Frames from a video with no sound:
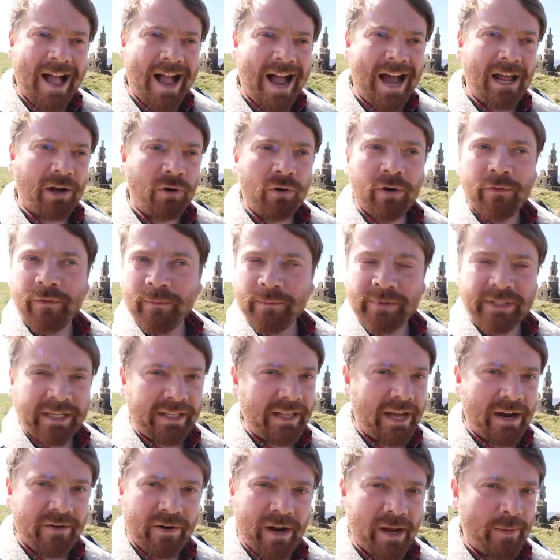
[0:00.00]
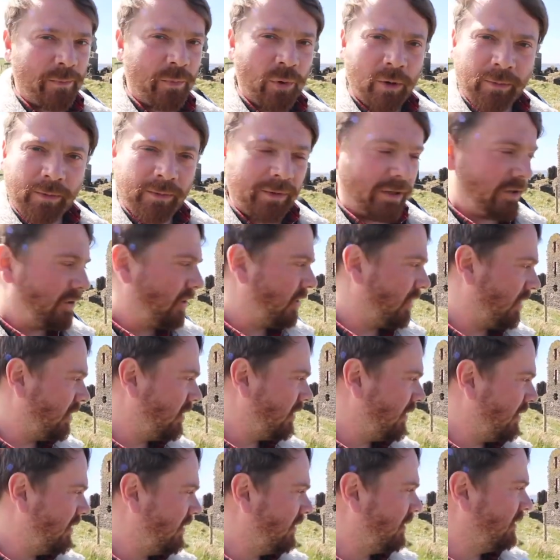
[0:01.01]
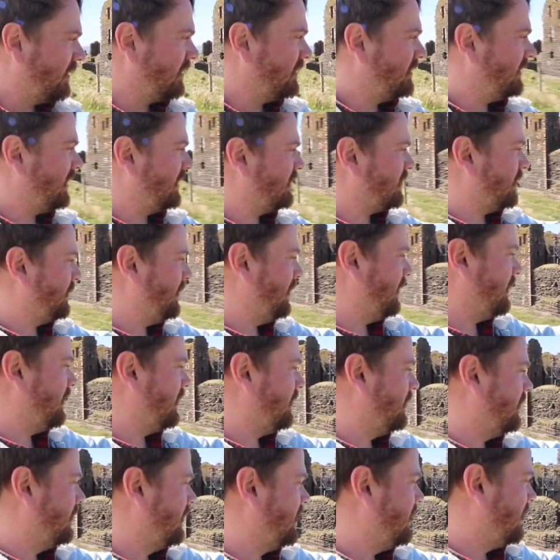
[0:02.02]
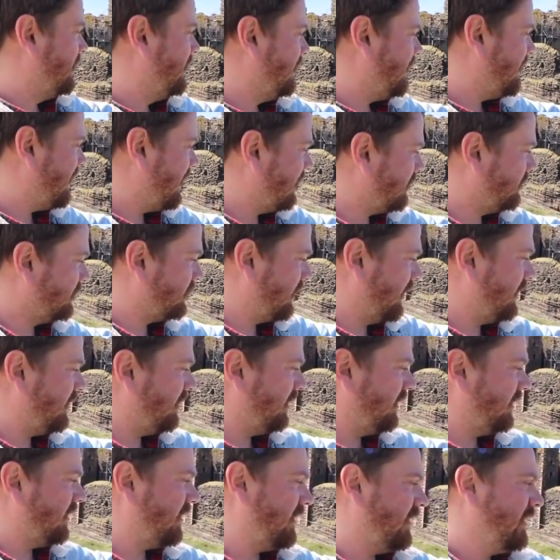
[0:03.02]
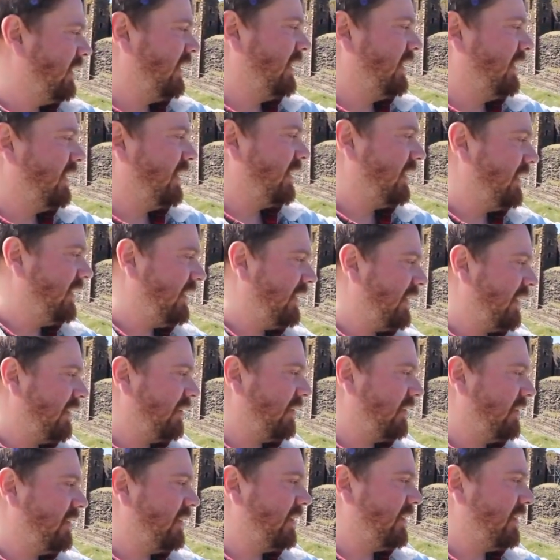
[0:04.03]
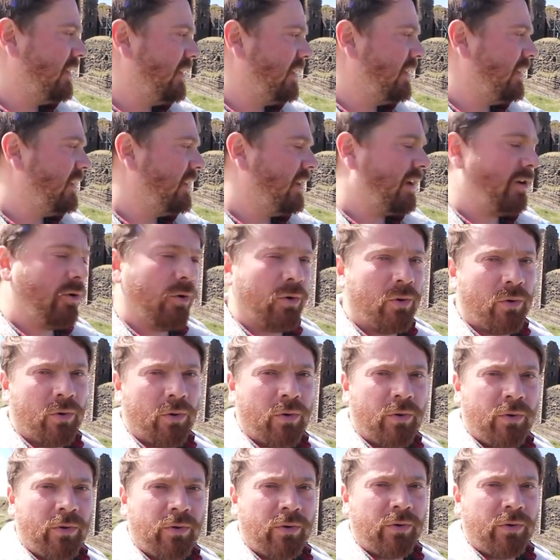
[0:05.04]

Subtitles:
I don't know if I'm saying that right, probably not. It says up here, Castle Sinclair Girnigoe.